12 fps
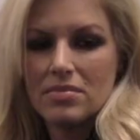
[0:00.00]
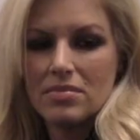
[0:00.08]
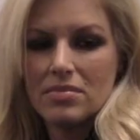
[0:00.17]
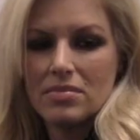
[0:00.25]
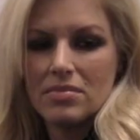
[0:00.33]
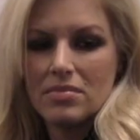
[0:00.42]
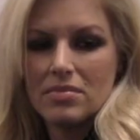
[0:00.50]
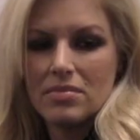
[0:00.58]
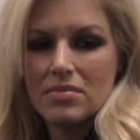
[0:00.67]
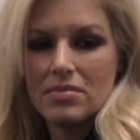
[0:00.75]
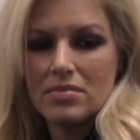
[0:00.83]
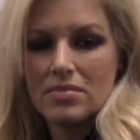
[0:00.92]

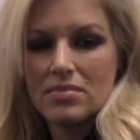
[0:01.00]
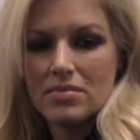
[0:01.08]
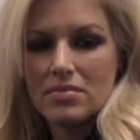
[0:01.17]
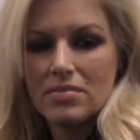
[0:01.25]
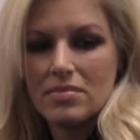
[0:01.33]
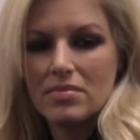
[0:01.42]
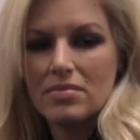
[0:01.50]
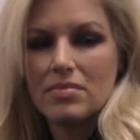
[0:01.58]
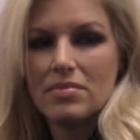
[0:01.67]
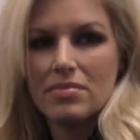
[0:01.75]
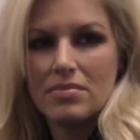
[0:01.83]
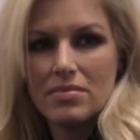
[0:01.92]

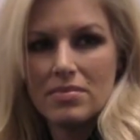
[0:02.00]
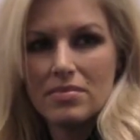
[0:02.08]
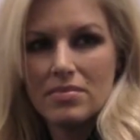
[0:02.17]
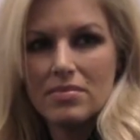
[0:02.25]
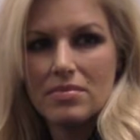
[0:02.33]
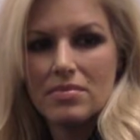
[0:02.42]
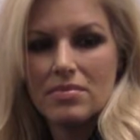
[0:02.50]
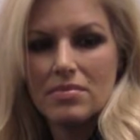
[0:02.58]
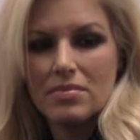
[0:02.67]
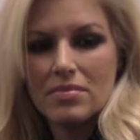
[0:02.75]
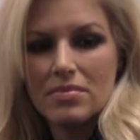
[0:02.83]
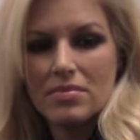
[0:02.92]

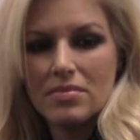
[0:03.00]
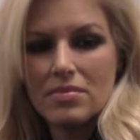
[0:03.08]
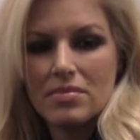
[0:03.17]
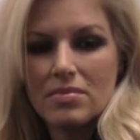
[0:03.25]
The person shown says nothing.